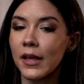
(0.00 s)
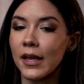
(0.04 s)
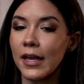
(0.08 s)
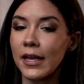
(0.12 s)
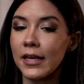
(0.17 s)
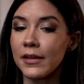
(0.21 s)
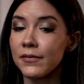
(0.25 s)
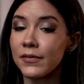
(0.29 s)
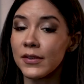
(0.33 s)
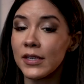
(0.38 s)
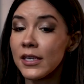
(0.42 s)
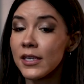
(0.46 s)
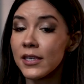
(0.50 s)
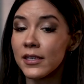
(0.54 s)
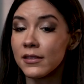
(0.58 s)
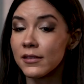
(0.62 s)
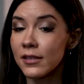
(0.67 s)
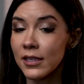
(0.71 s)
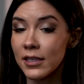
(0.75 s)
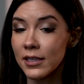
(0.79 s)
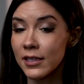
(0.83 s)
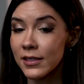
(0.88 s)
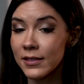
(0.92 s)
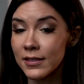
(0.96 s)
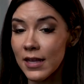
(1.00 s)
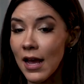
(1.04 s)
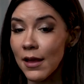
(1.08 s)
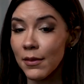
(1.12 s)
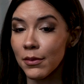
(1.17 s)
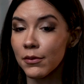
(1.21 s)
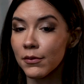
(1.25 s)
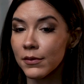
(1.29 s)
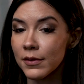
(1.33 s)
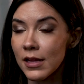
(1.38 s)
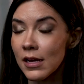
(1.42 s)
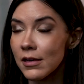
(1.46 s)
If he like, he's at
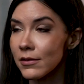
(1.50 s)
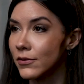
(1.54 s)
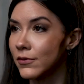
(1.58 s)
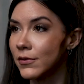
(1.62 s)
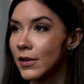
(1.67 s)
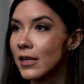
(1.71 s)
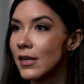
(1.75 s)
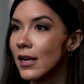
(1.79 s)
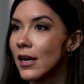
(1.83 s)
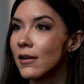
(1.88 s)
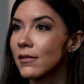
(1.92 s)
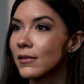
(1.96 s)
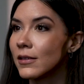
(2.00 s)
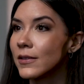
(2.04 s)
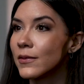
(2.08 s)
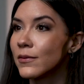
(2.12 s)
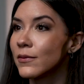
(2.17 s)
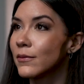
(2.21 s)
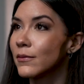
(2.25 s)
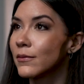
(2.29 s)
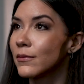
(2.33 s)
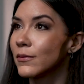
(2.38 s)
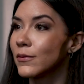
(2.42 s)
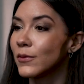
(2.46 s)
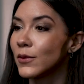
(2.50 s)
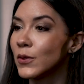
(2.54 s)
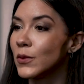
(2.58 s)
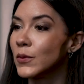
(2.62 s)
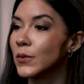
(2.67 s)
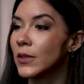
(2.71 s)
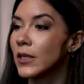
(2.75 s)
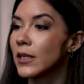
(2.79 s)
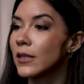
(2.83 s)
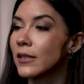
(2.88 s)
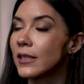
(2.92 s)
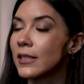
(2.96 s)
3000 right now and he's
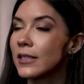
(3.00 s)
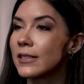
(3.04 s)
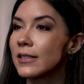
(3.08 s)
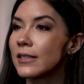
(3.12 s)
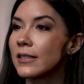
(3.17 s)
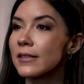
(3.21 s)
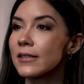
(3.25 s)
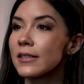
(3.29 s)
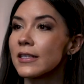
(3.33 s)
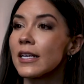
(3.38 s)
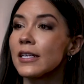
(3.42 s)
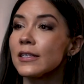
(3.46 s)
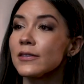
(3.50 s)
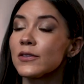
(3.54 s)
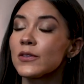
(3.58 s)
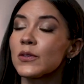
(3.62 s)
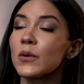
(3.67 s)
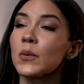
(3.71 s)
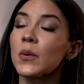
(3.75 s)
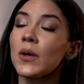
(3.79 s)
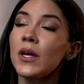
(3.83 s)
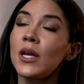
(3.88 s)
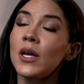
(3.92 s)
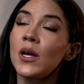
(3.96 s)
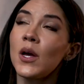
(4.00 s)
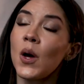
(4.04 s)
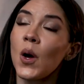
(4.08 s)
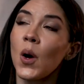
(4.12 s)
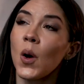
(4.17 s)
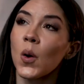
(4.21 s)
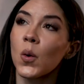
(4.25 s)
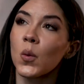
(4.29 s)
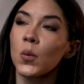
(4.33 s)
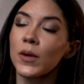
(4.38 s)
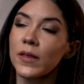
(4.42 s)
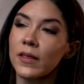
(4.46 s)
losing, like it's insane. So
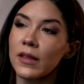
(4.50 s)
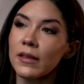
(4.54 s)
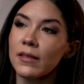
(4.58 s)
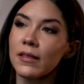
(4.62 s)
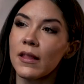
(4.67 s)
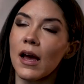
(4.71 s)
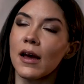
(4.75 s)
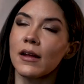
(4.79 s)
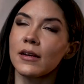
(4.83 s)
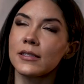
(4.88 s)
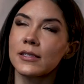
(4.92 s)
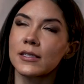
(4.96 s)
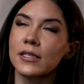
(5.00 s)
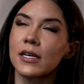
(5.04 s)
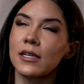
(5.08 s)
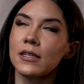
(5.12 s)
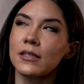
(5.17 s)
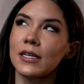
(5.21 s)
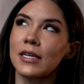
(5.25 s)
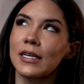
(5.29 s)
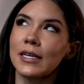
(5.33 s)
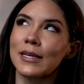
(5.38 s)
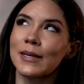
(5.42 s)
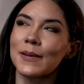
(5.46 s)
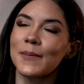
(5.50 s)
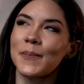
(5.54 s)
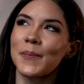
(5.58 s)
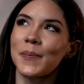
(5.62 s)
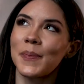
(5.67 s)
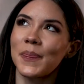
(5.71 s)
within that, it's kind of like,